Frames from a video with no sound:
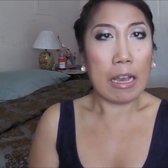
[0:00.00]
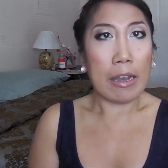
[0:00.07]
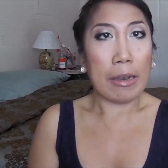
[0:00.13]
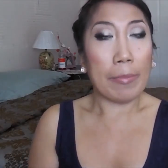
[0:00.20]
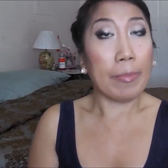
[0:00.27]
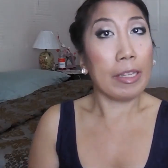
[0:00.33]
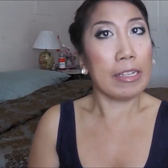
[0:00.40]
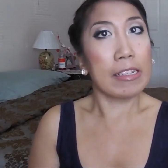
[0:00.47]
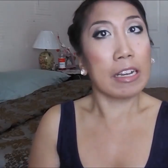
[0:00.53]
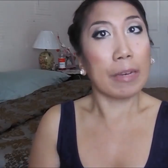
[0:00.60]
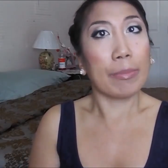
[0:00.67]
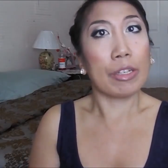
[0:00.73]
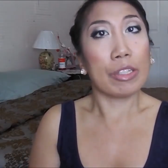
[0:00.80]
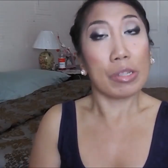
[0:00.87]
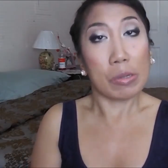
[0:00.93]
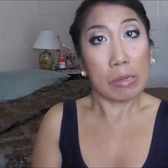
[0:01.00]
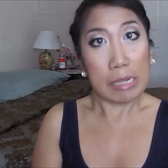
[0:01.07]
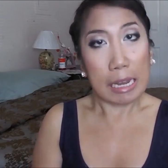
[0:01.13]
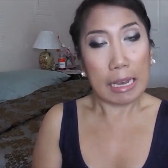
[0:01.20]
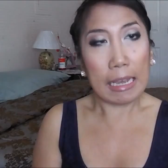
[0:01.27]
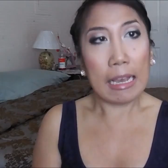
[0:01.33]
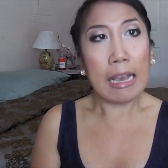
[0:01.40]
um, this coming
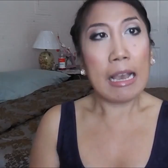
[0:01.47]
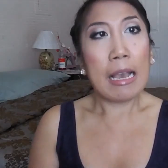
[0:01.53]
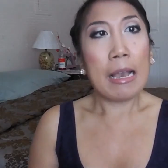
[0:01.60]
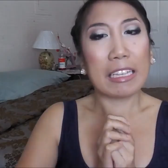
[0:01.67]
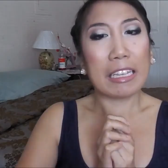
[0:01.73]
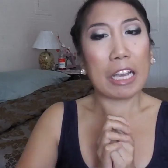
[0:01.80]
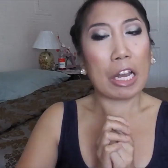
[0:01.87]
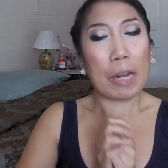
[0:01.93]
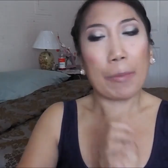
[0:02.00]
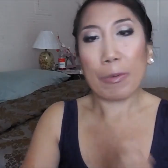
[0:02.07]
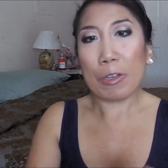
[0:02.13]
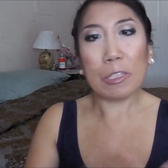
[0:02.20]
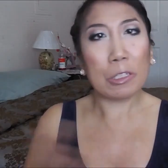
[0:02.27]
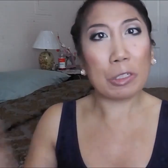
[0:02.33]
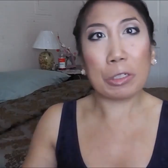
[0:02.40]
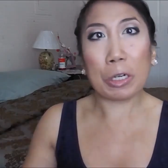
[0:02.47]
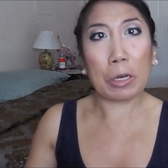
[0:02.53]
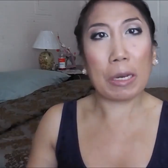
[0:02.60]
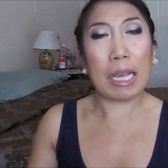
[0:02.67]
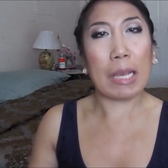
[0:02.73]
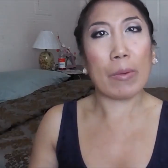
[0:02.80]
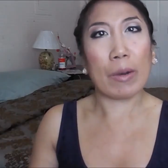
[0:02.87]
Tuesday. On a personal note,
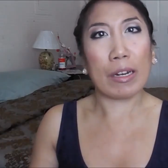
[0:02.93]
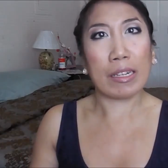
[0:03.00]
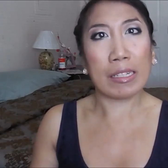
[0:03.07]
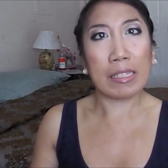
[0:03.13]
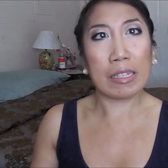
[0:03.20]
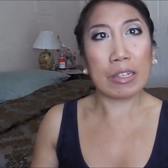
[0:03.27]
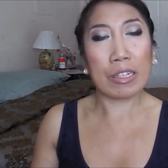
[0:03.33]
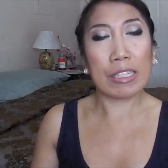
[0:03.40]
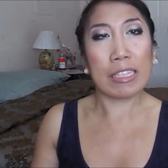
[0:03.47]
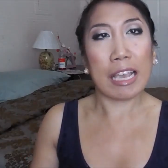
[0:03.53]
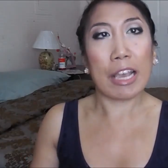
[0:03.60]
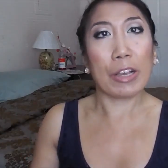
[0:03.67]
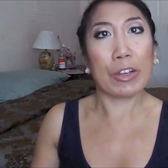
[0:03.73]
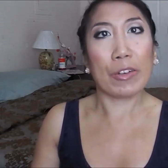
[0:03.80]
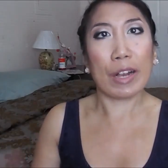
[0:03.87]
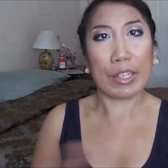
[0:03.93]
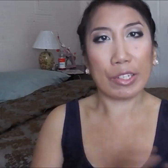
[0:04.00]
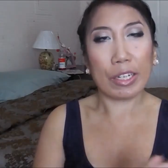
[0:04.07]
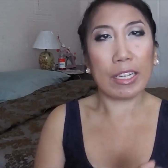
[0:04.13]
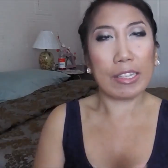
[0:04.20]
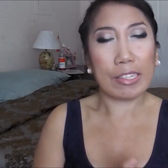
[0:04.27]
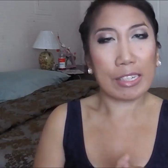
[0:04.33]
I want to say
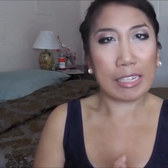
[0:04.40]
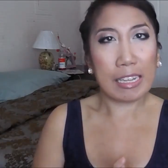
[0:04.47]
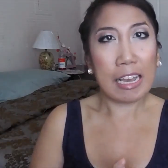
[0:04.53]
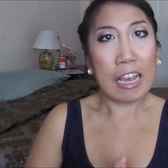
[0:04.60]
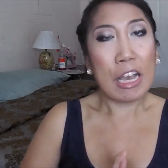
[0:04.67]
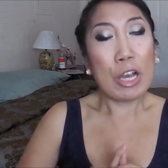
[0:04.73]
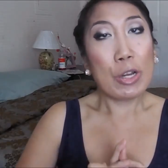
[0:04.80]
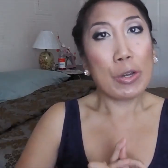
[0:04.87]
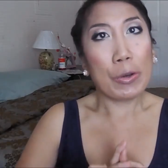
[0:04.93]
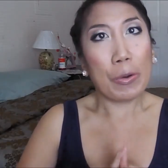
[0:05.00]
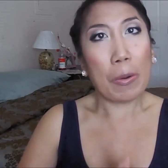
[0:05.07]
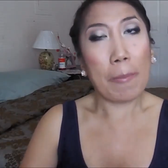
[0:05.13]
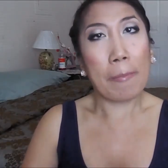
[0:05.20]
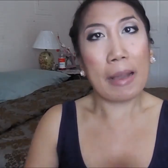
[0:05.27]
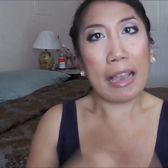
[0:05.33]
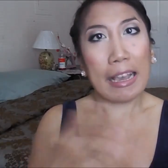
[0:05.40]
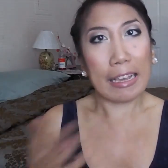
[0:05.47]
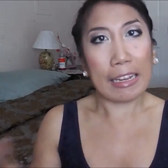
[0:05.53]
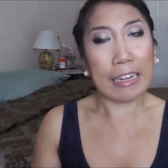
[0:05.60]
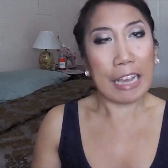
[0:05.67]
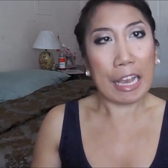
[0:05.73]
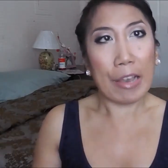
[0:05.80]
congratulations to Mike
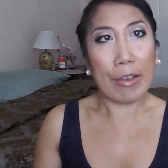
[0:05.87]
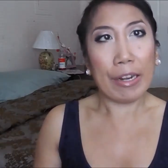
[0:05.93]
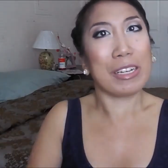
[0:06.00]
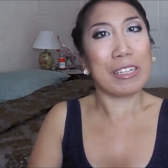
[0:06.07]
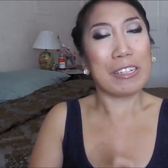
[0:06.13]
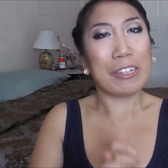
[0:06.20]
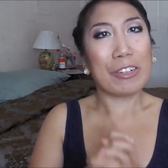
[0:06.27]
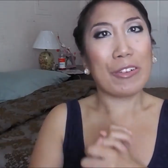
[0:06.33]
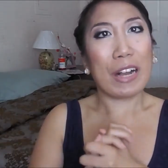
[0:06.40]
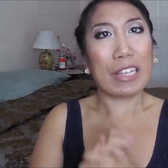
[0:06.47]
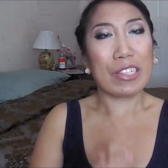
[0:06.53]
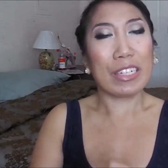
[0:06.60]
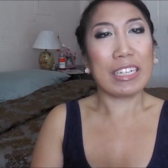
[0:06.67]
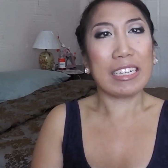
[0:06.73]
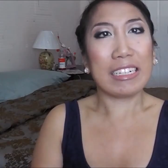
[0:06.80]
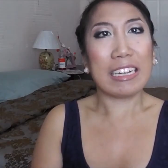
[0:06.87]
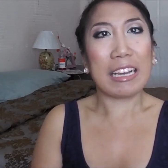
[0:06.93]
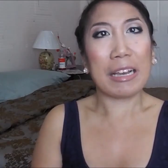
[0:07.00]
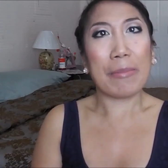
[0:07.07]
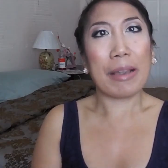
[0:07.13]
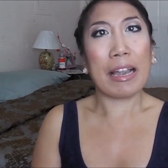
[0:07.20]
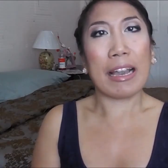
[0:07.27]
and Karen. I to congratulate
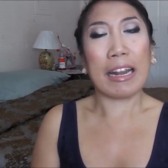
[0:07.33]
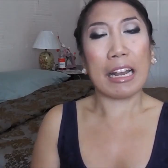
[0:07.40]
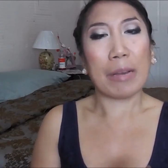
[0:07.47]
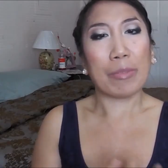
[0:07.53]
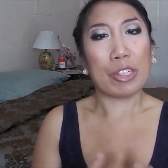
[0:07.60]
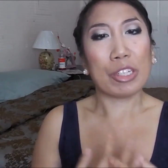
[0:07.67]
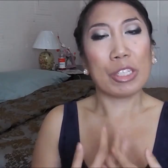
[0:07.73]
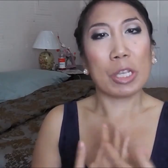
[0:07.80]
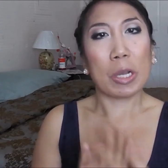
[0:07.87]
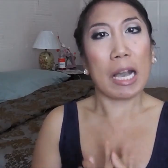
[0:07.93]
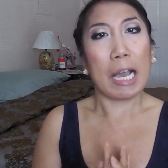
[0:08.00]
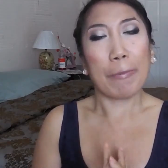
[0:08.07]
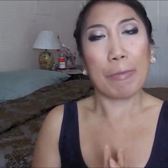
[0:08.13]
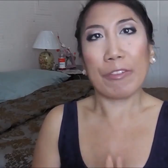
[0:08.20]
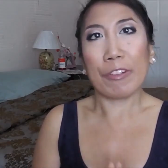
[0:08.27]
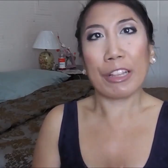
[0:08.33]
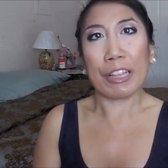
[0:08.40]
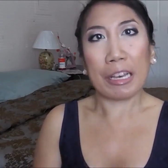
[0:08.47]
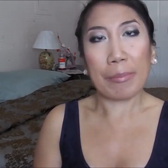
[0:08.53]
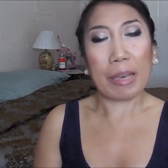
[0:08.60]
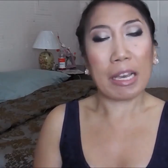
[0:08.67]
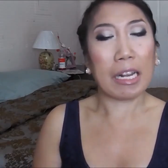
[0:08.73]
them and I'm just so happy for
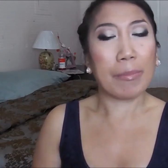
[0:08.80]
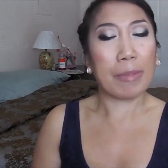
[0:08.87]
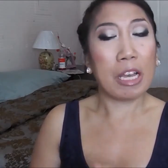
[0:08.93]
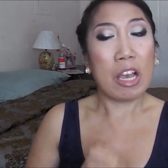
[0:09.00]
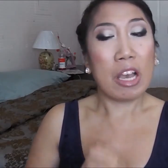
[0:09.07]
them and I'm